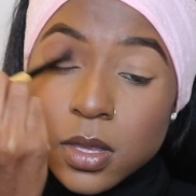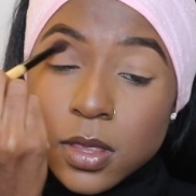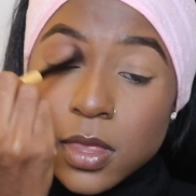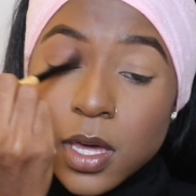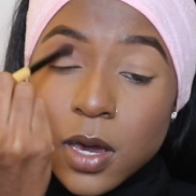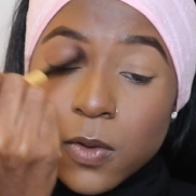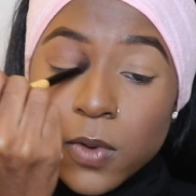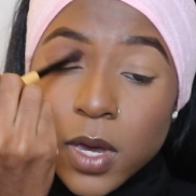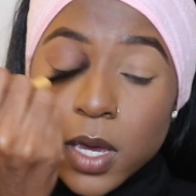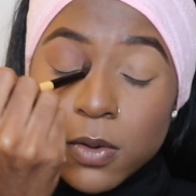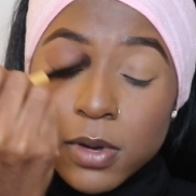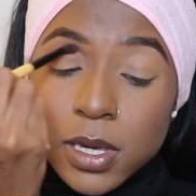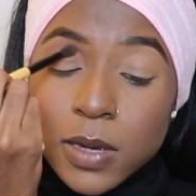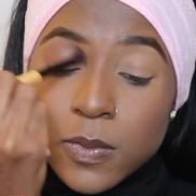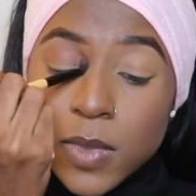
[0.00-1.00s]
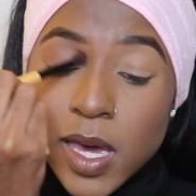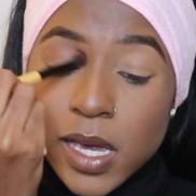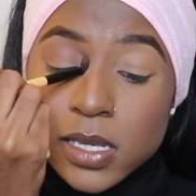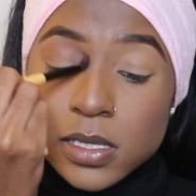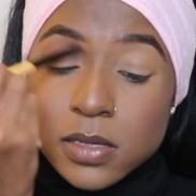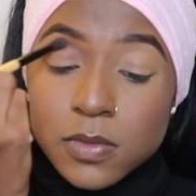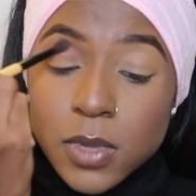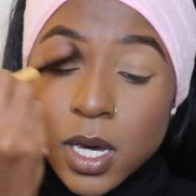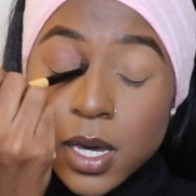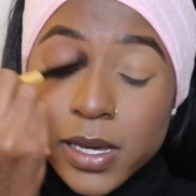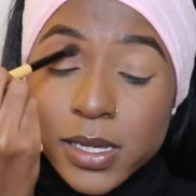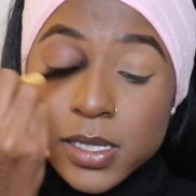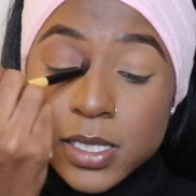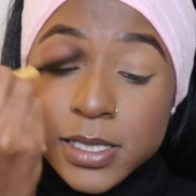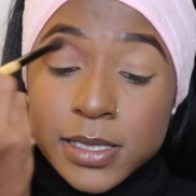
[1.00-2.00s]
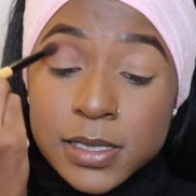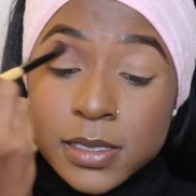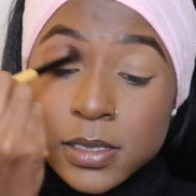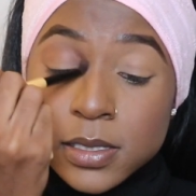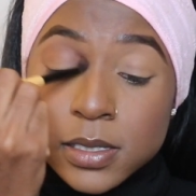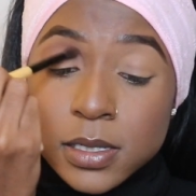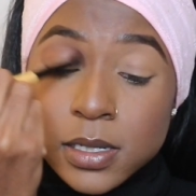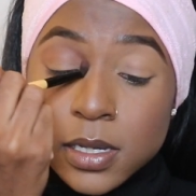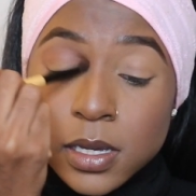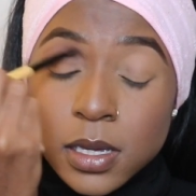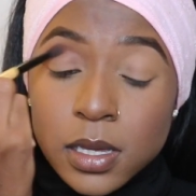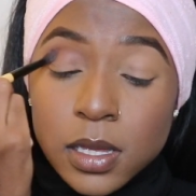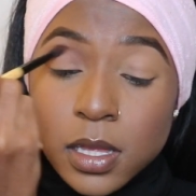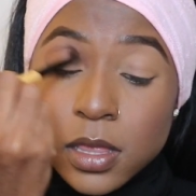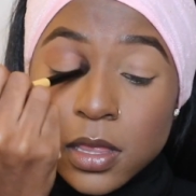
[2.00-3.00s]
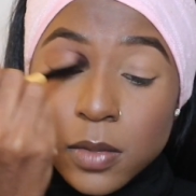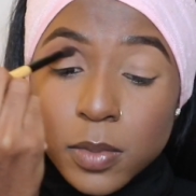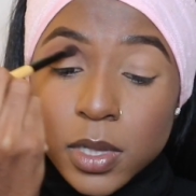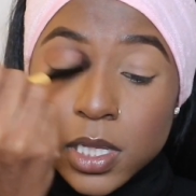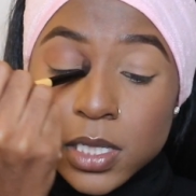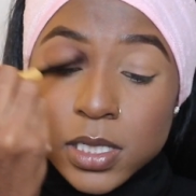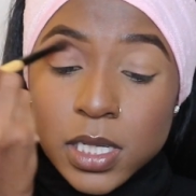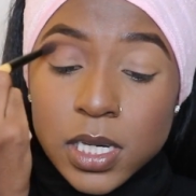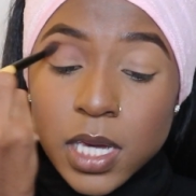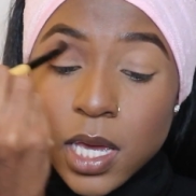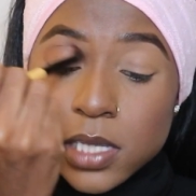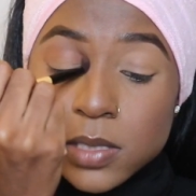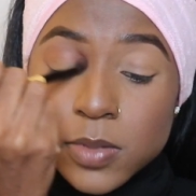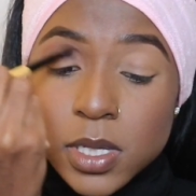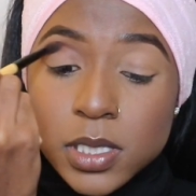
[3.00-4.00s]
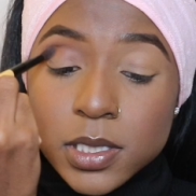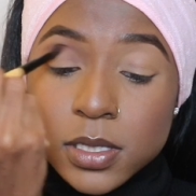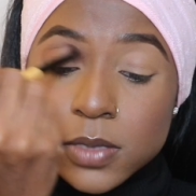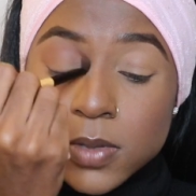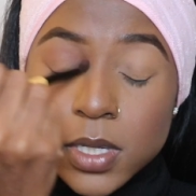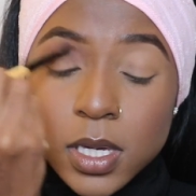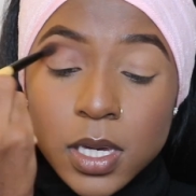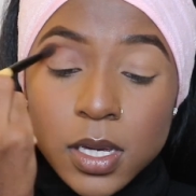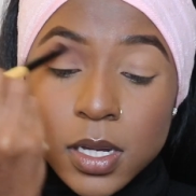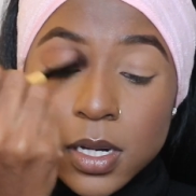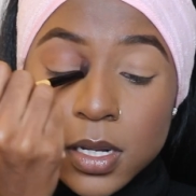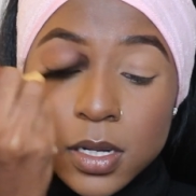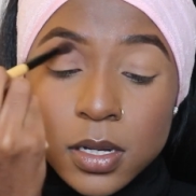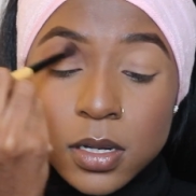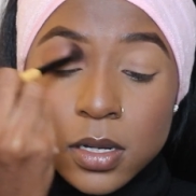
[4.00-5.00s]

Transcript: That way we can maximize the blending as best as we can.